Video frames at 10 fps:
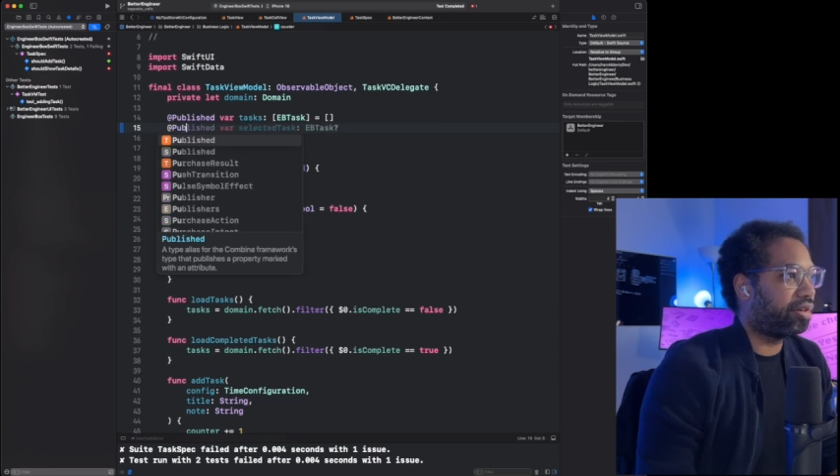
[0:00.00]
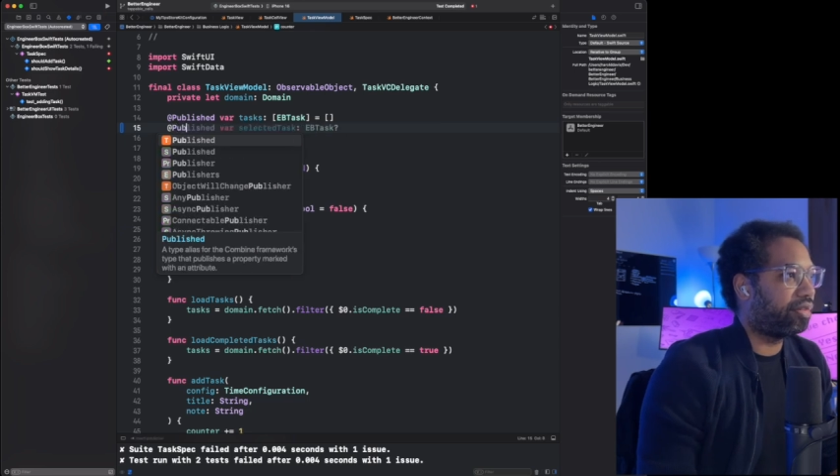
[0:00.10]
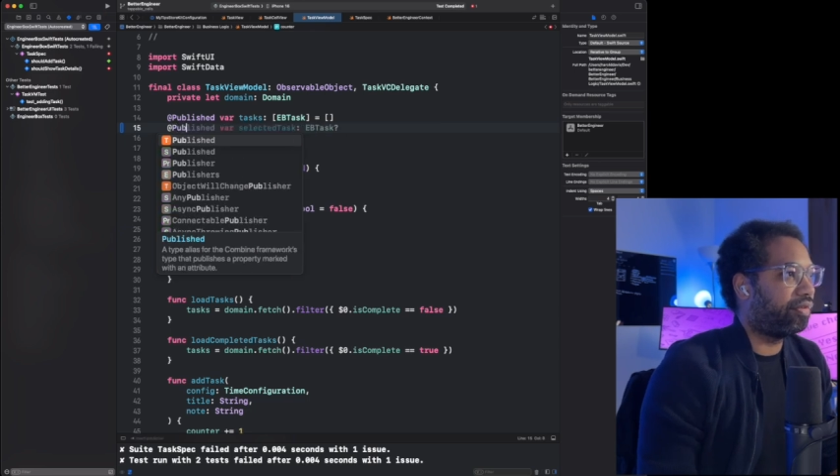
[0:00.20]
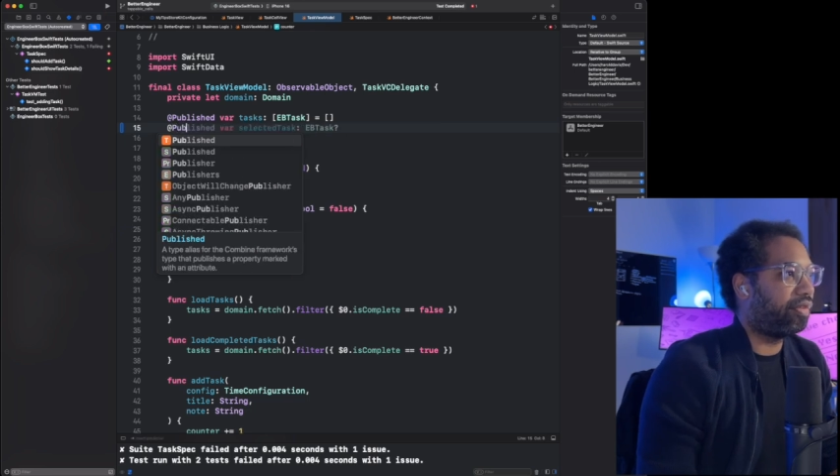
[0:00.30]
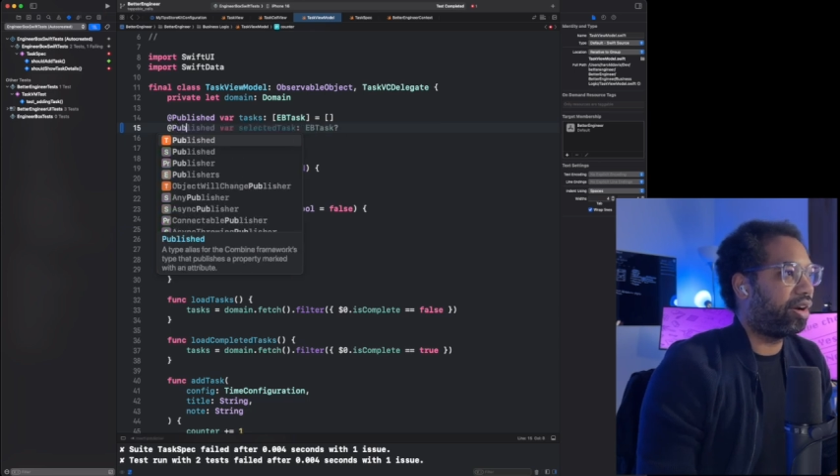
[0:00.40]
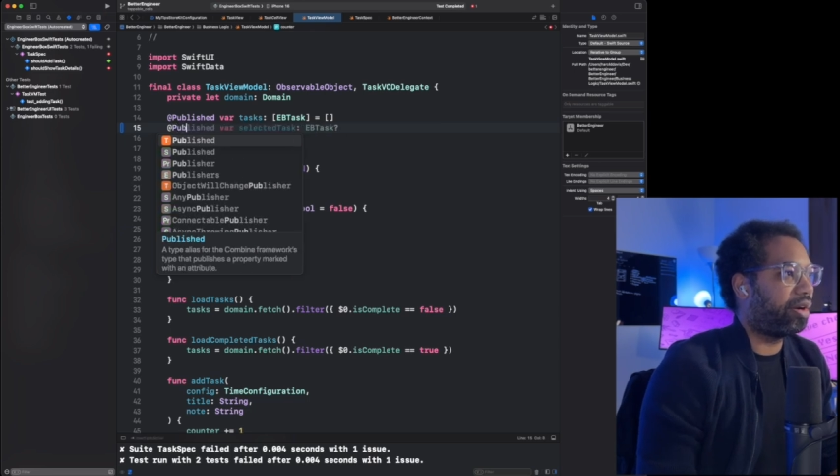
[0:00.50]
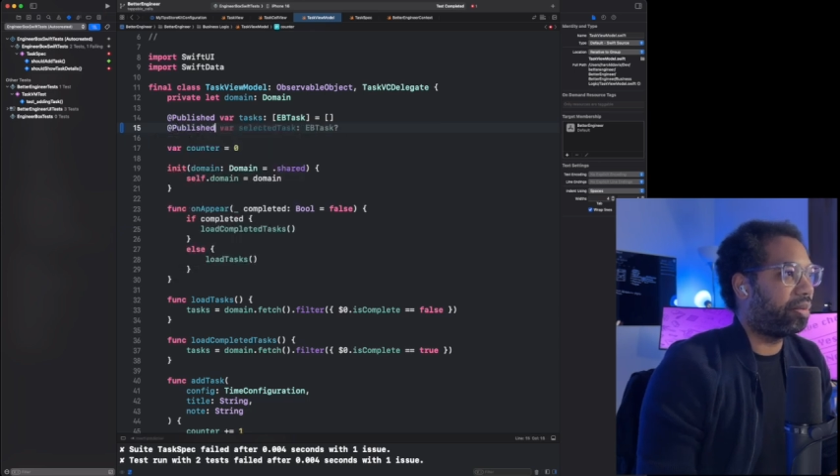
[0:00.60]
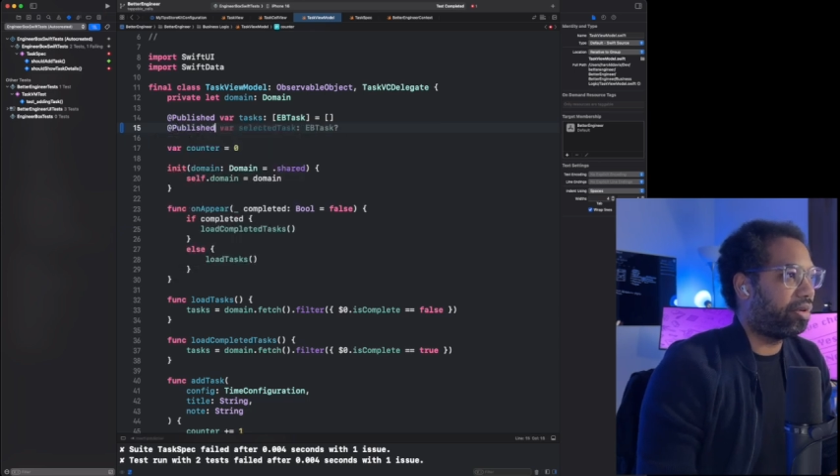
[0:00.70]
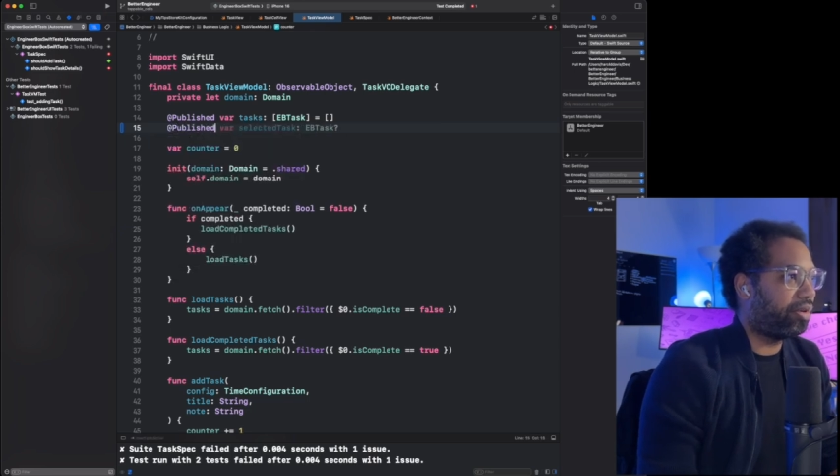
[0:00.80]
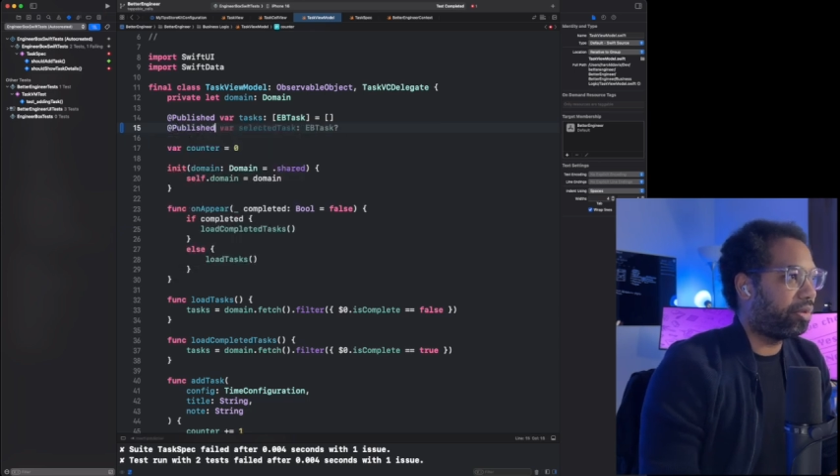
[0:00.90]

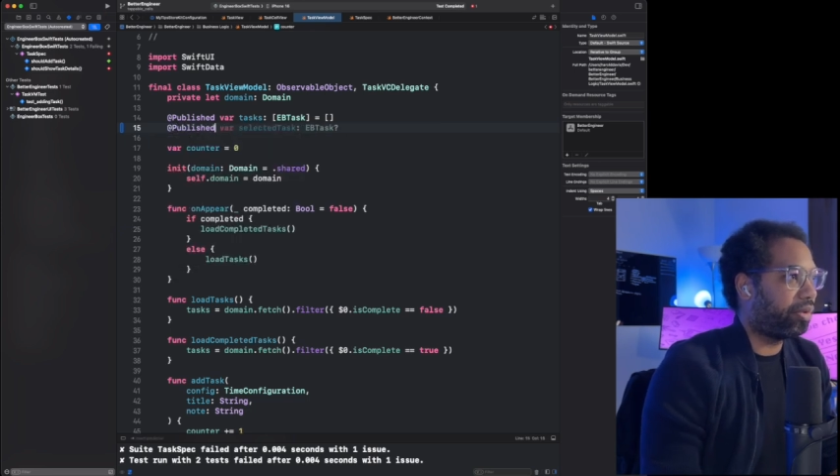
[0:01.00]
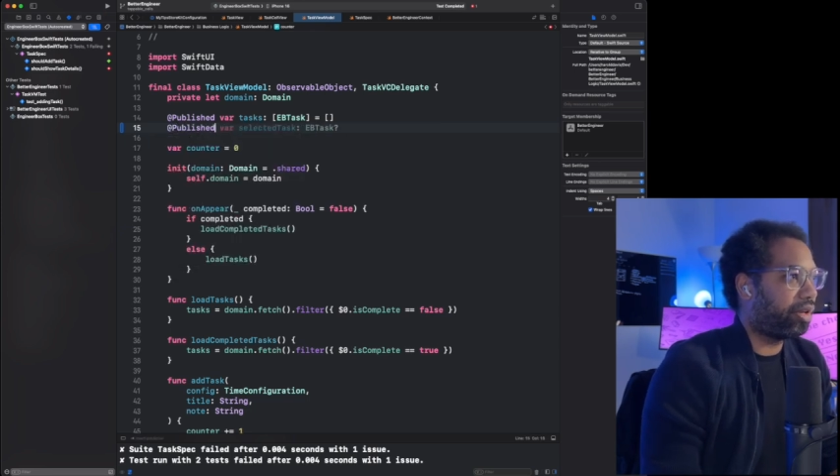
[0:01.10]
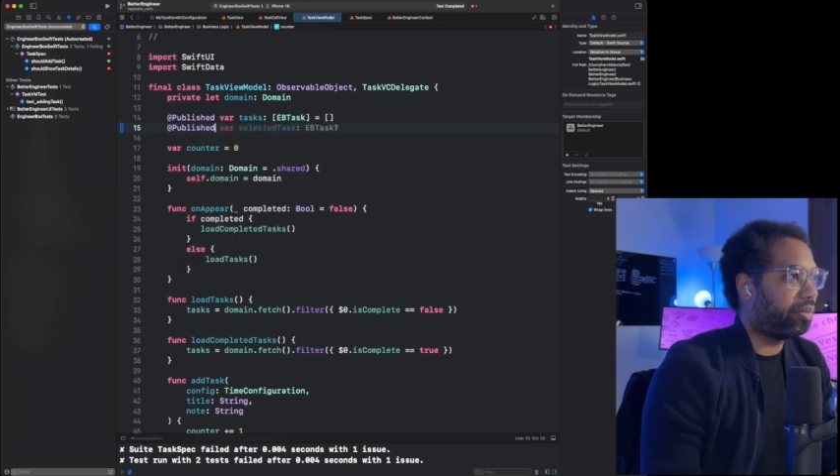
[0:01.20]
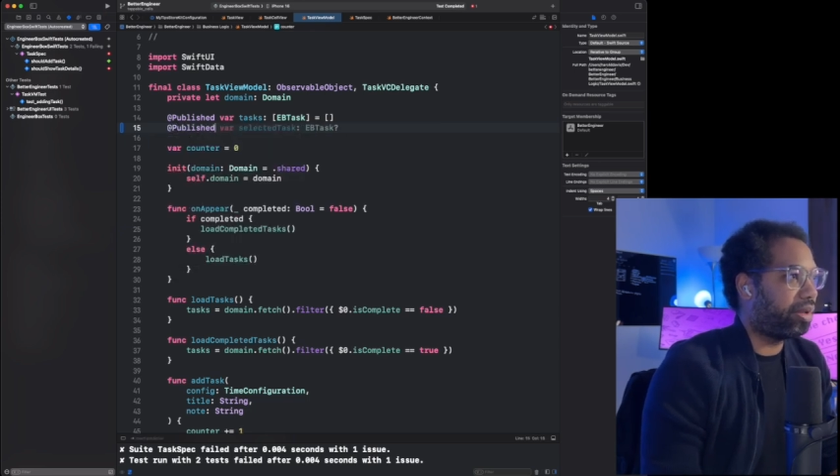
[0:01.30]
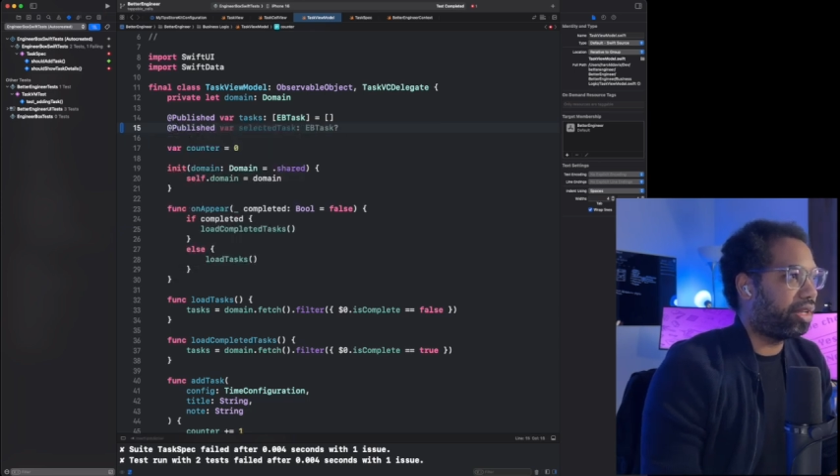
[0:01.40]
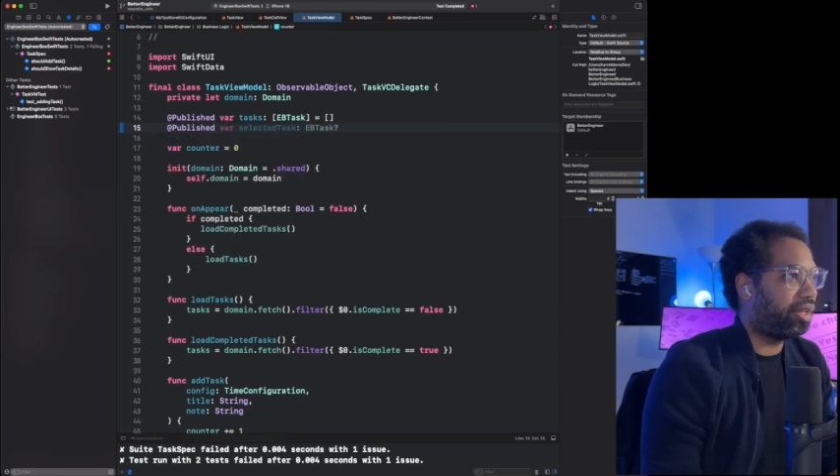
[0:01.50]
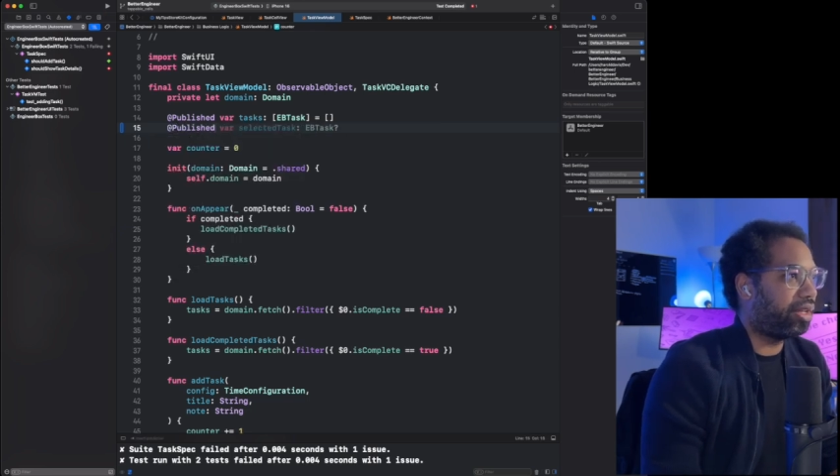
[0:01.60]
variable would be